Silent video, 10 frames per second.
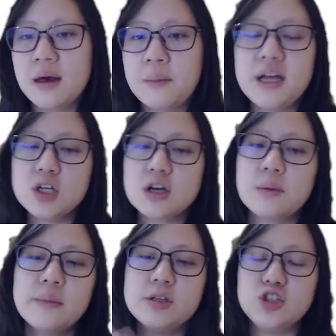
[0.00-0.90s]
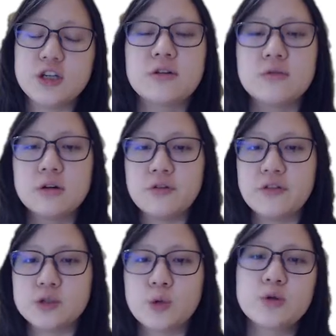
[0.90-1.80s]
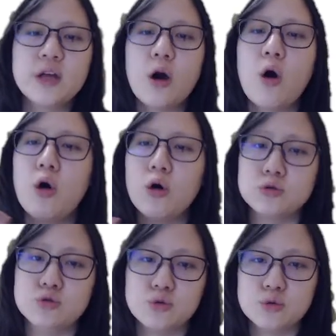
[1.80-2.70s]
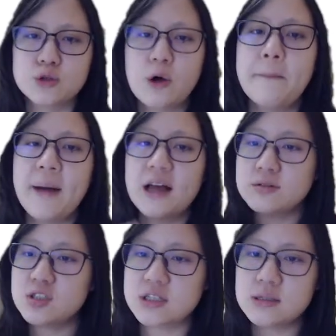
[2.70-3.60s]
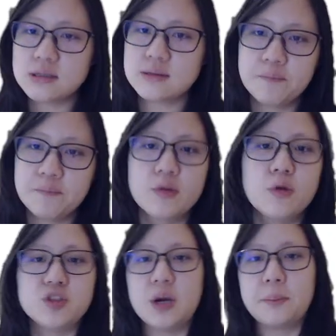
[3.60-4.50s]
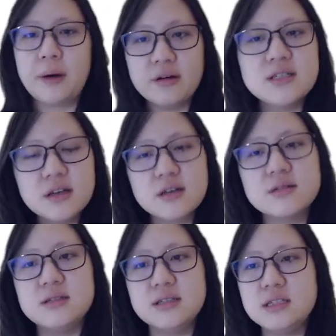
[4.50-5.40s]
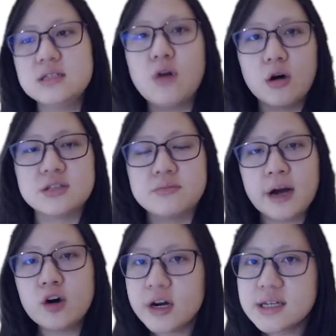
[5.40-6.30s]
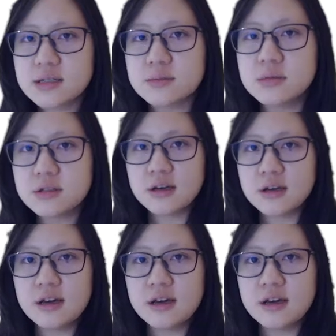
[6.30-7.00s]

But let's talk about them in general first. What do they all do? So pathogens, which are parasitic disease-causing microorganisms,